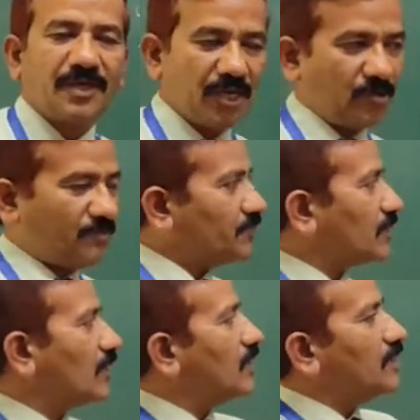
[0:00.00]

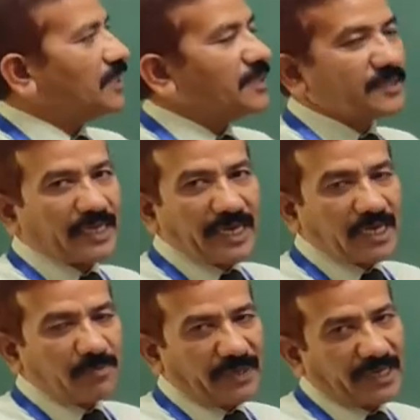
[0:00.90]
Now, in the
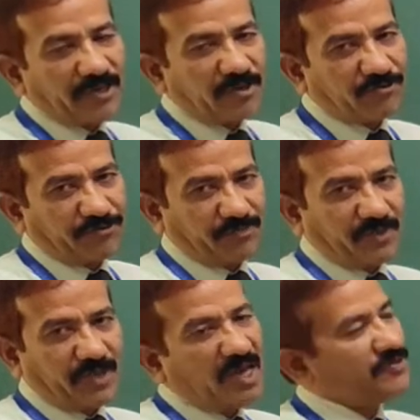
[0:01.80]
second paragraph,
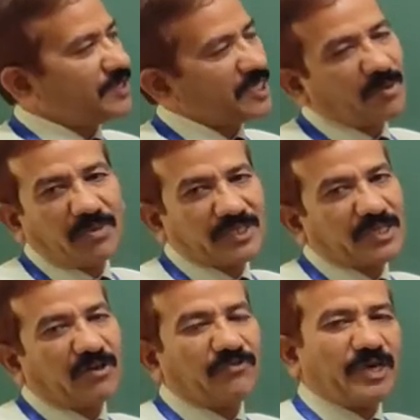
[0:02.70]
after the
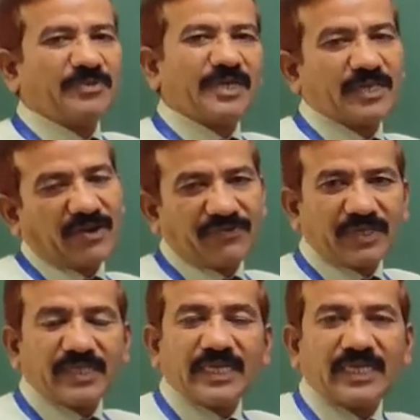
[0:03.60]
completion of
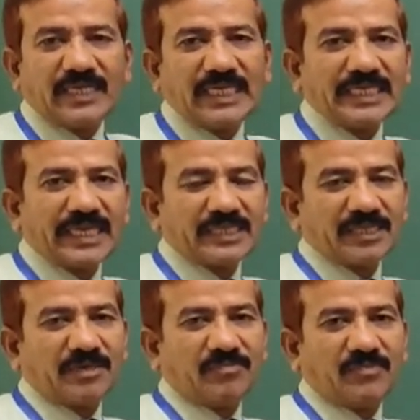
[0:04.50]
after the
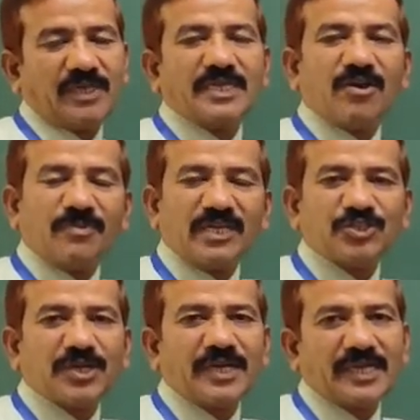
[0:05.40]
introduction that I have
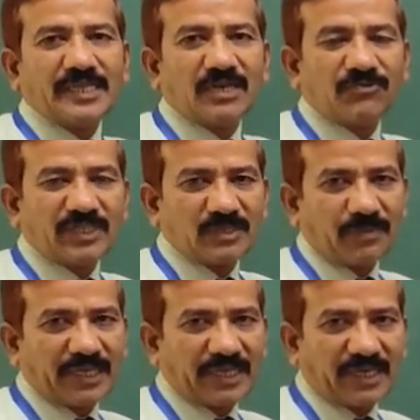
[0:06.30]
mentioned in the first
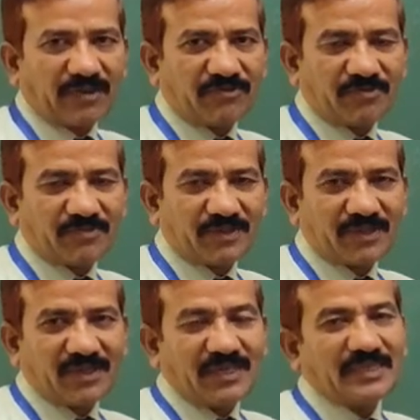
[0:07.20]
paragraph,
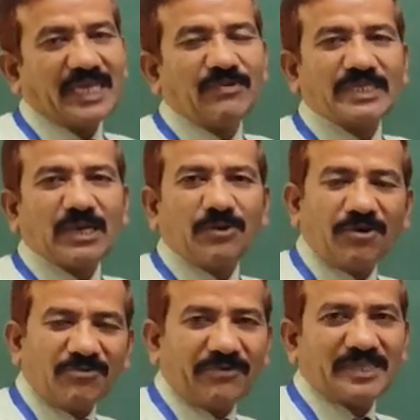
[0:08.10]
then we shall
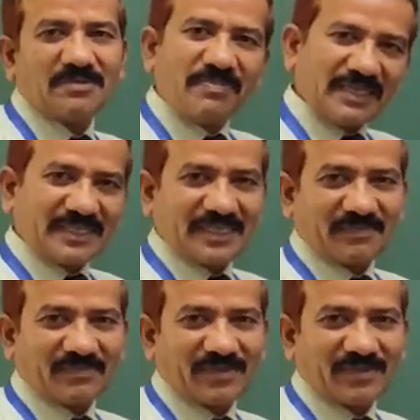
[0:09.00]
hope for the best,